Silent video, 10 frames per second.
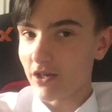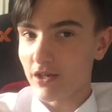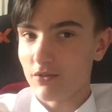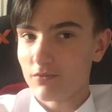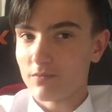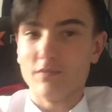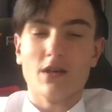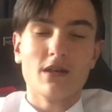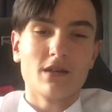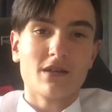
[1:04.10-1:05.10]
girl
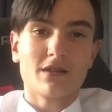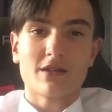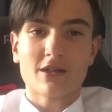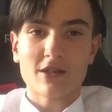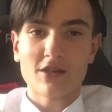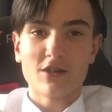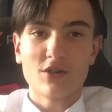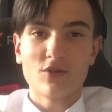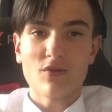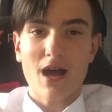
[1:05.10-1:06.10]

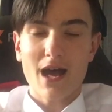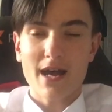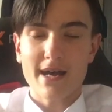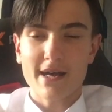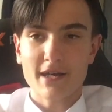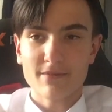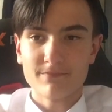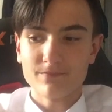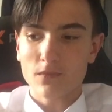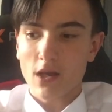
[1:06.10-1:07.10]
to
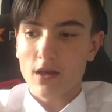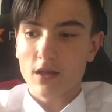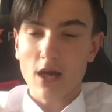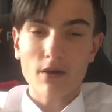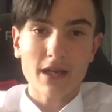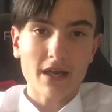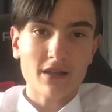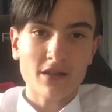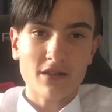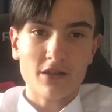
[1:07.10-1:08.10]
um, go and
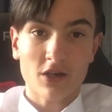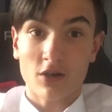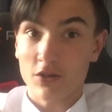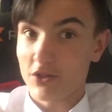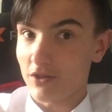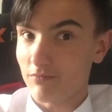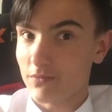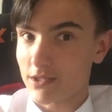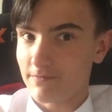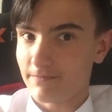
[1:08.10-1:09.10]
get the, the condoms.